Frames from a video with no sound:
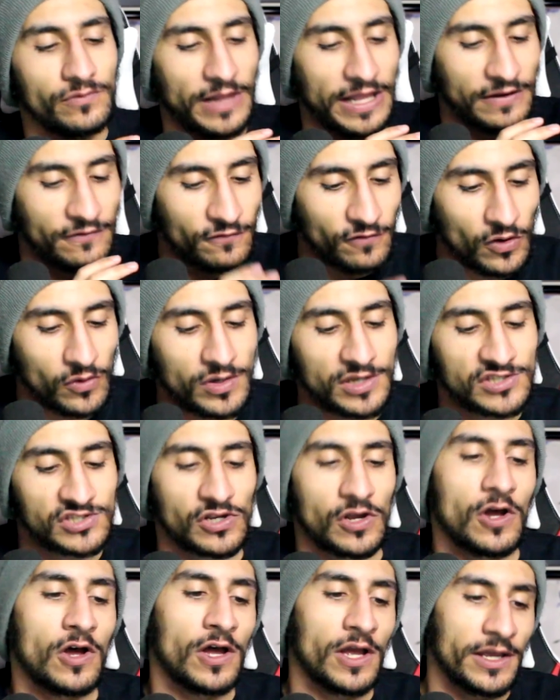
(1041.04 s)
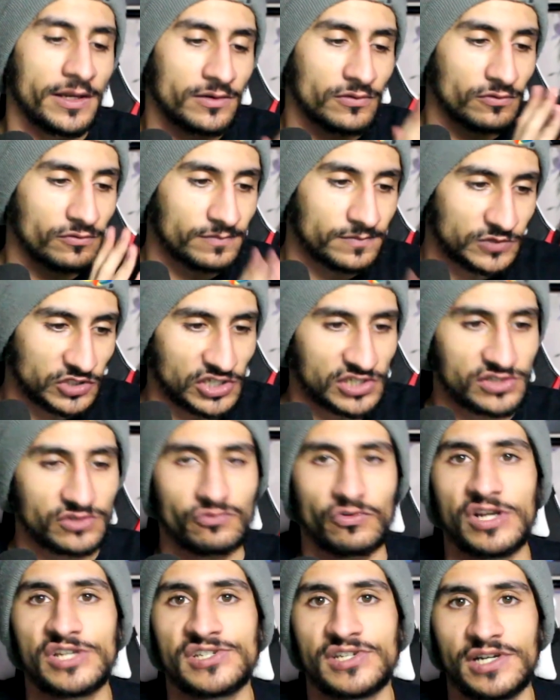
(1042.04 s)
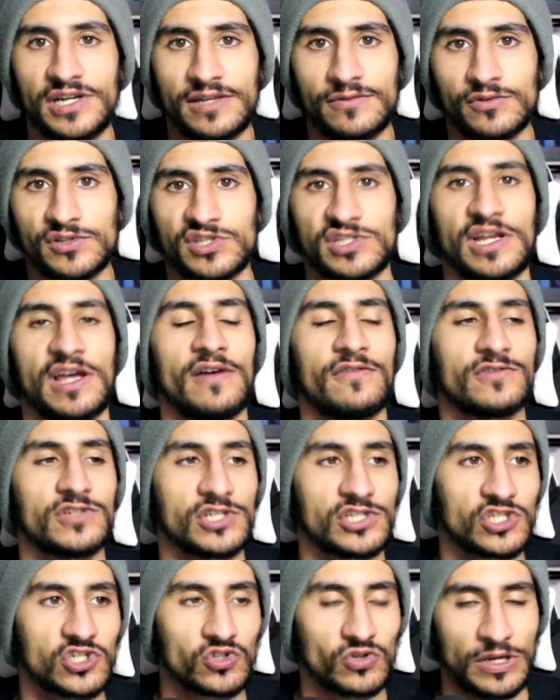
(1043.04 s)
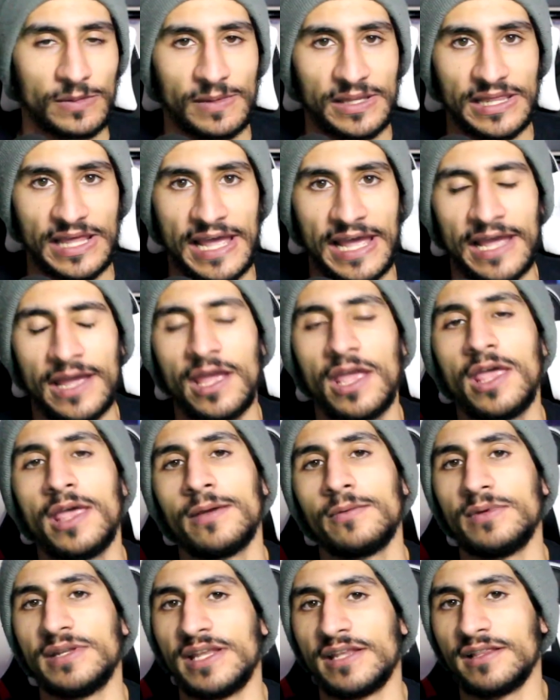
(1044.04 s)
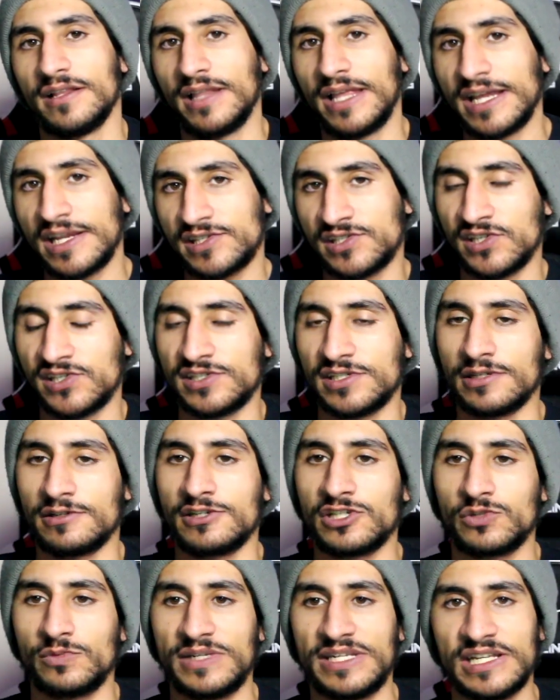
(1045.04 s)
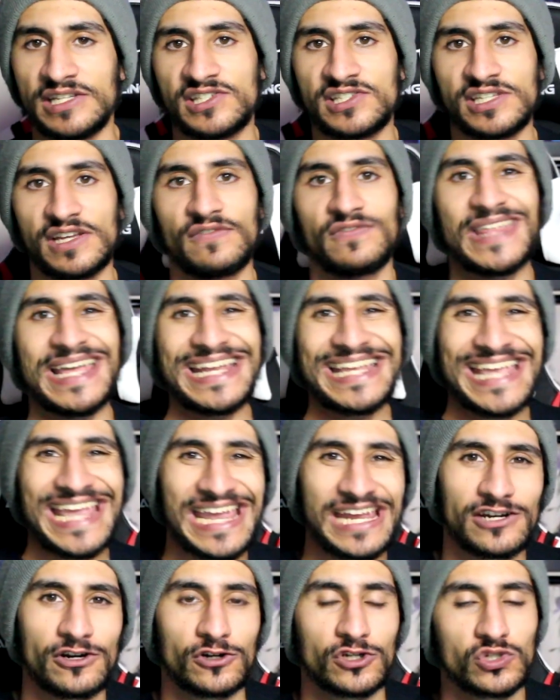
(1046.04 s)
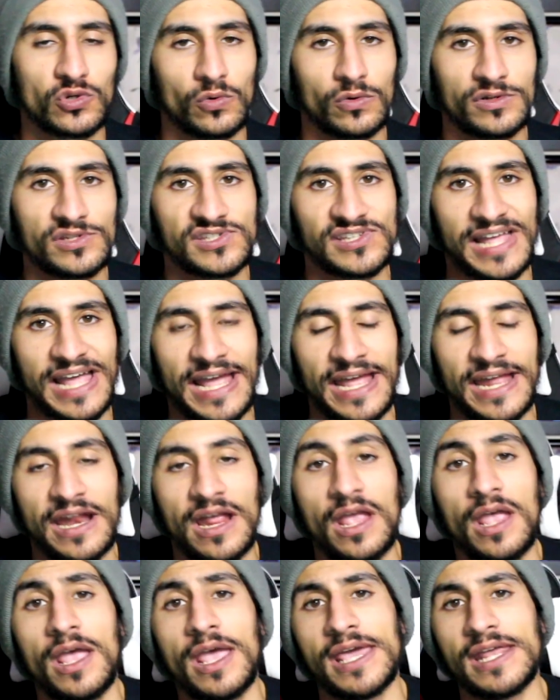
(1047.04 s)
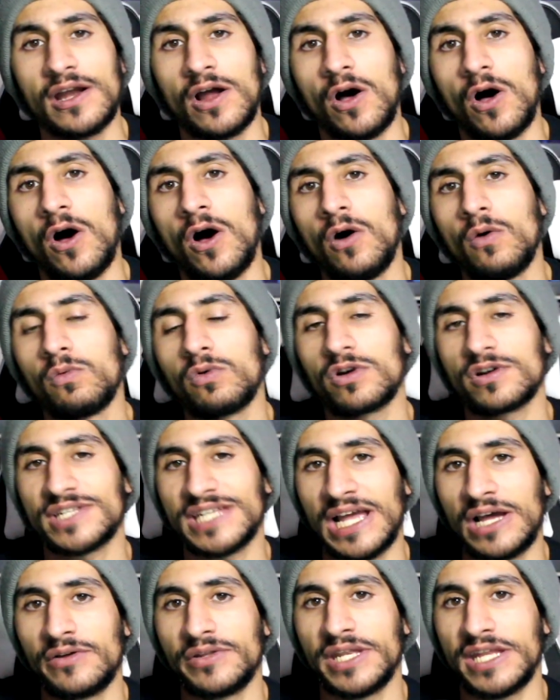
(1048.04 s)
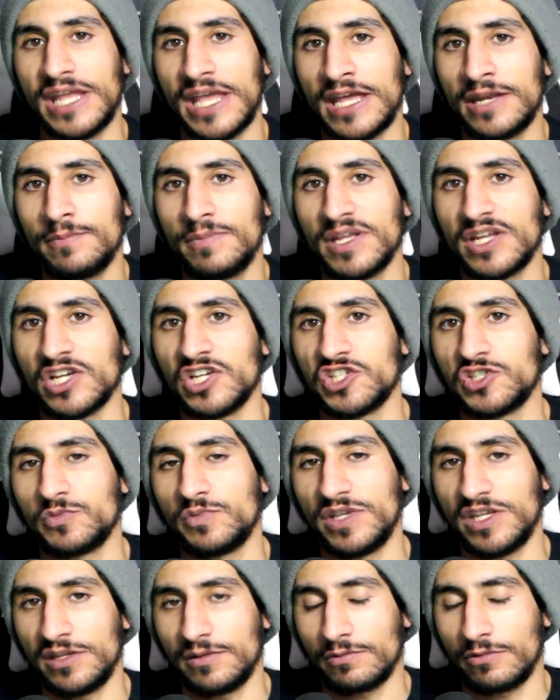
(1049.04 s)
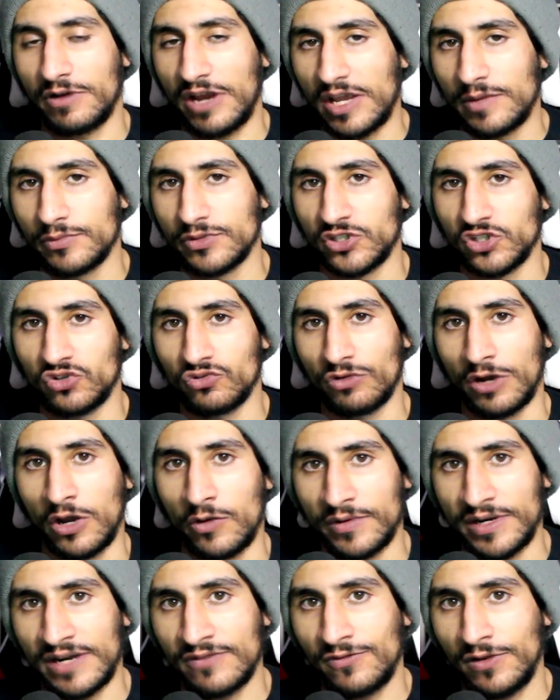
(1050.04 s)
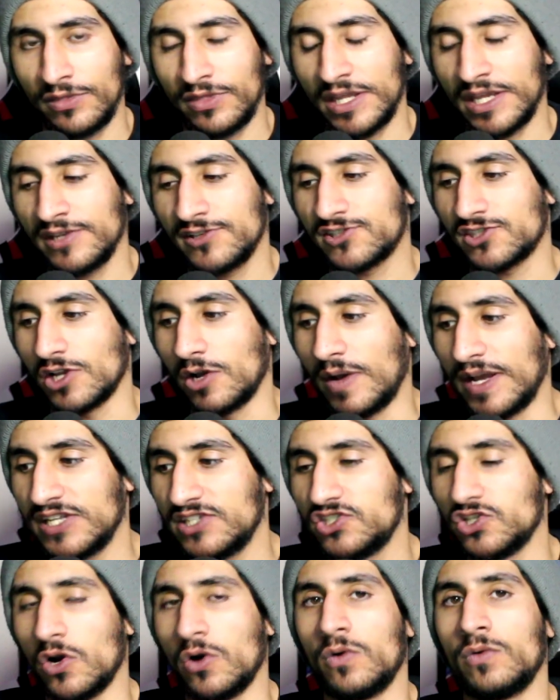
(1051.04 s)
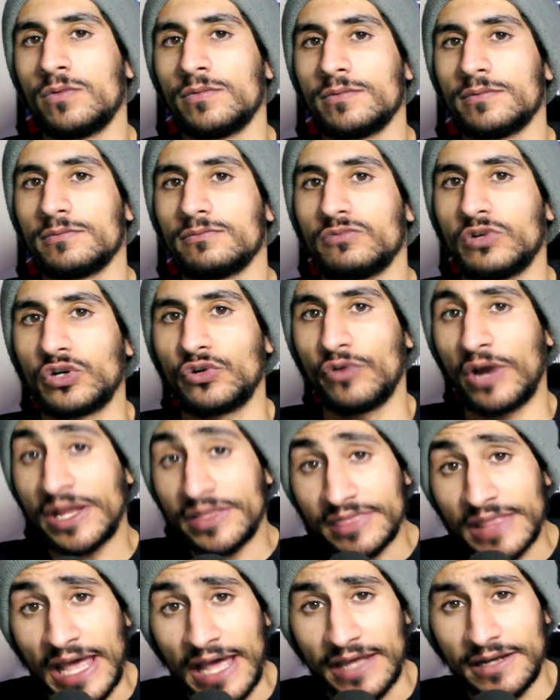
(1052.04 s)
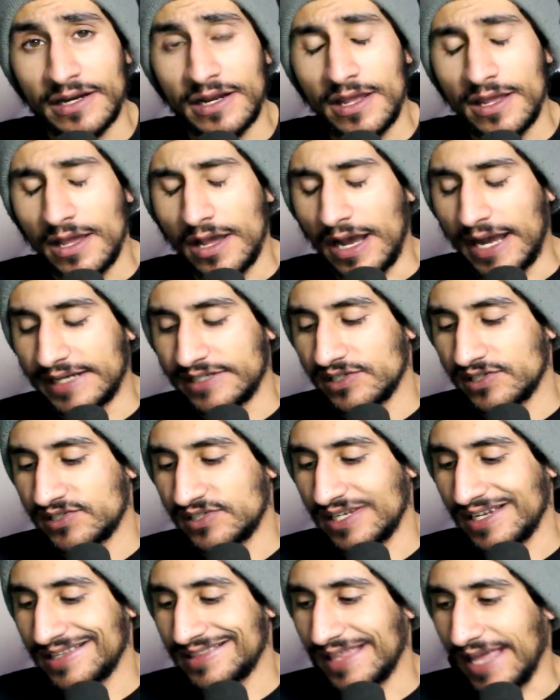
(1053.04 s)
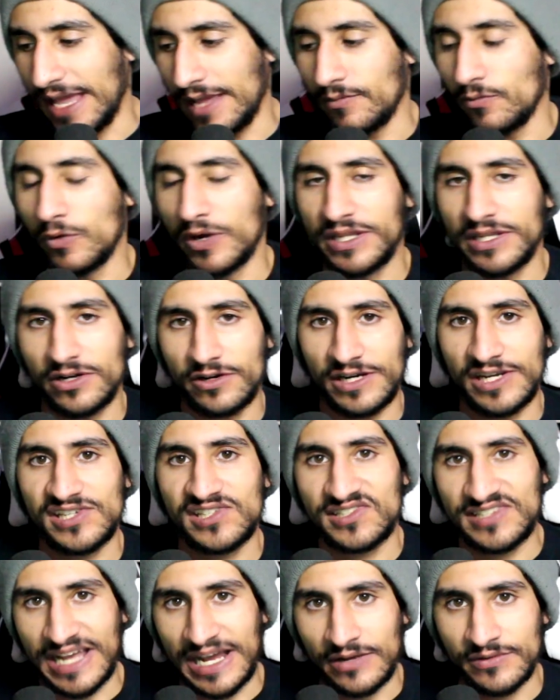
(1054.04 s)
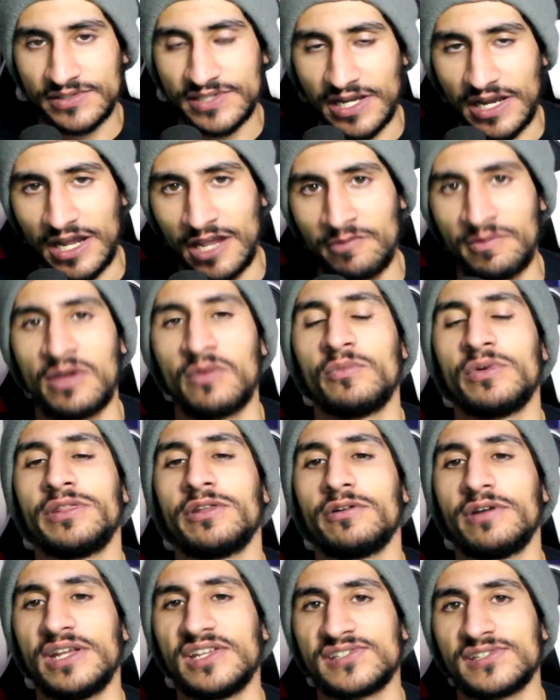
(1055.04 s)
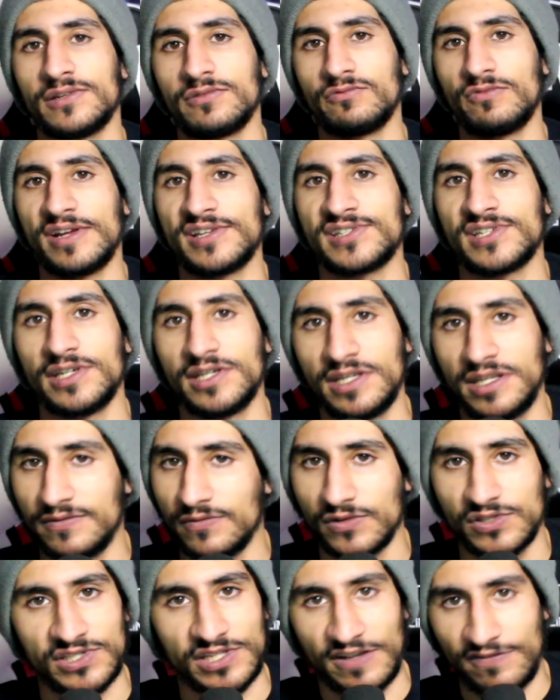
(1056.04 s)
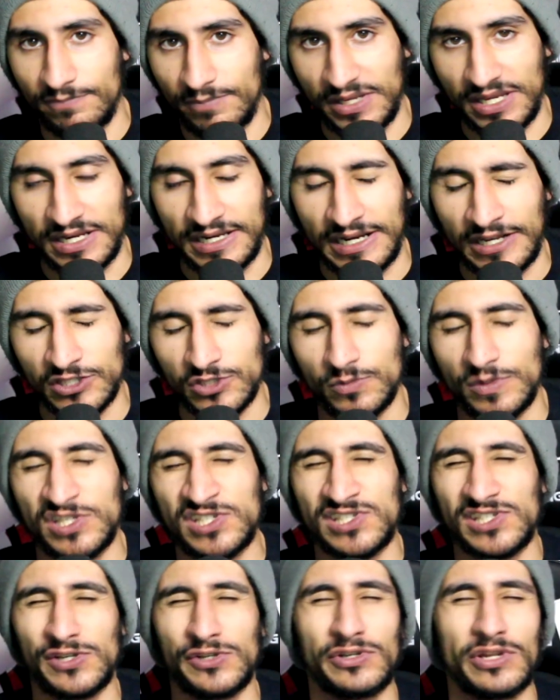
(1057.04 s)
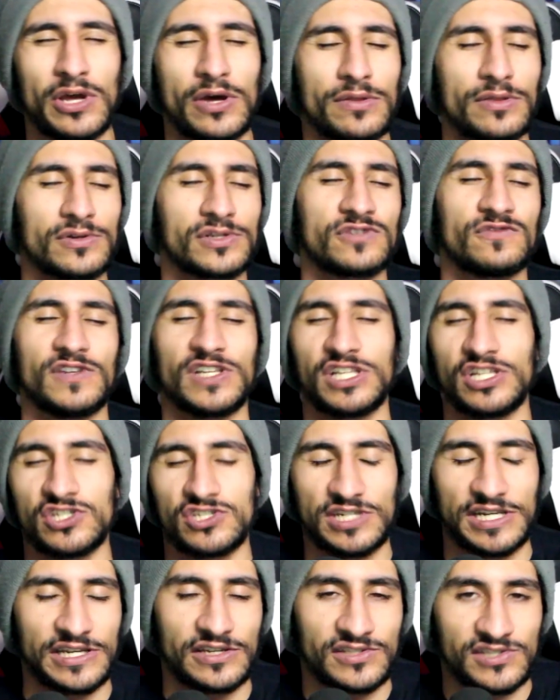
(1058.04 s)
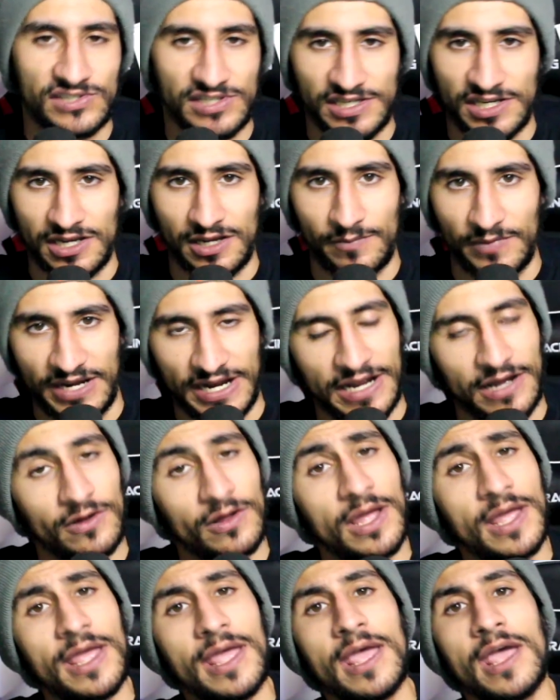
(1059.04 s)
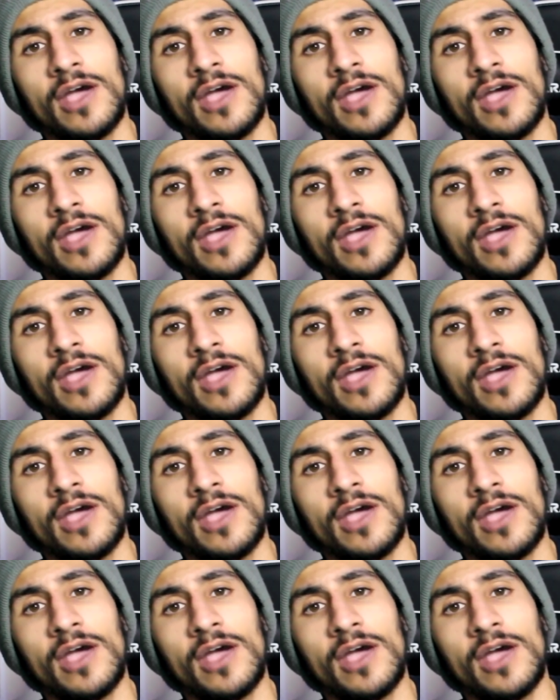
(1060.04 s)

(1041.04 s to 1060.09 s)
like focus on just the Resident Evil stuff, just streaming that. We did the Legacy series. We did stuff that catered towards that, and it all worked out in the end because we were able to grow and everything. So I don't regret that. I just think that when there is downtime and when there isn't Resident Evil stuff being announced, we still know there's Village DLC coming out.